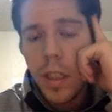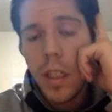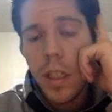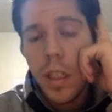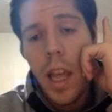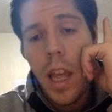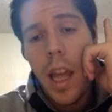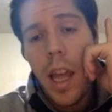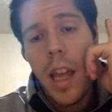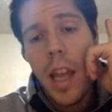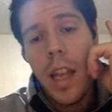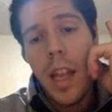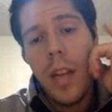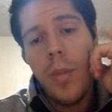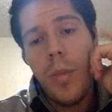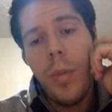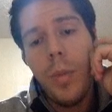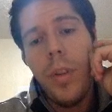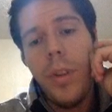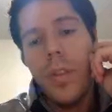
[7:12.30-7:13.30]

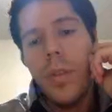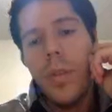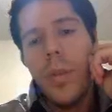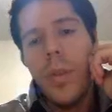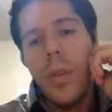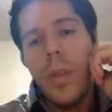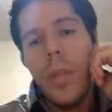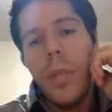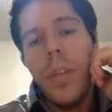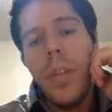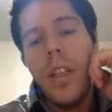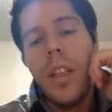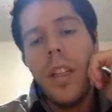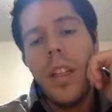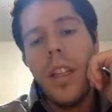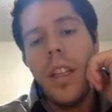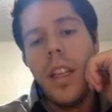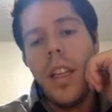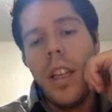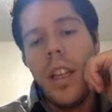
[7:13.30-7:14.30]
And we also
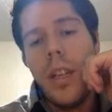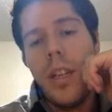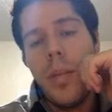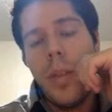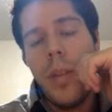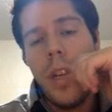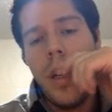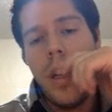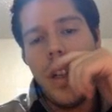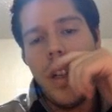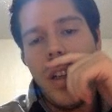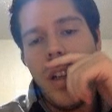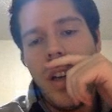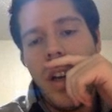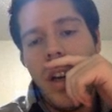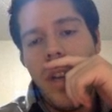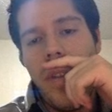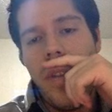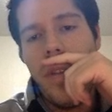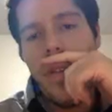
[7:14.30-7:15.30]
immediately get rid
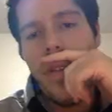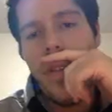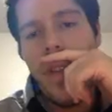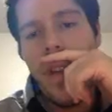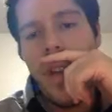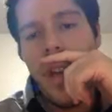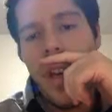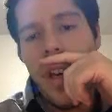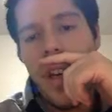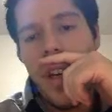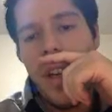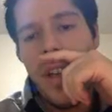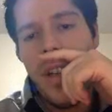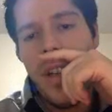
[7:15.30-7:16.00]
of the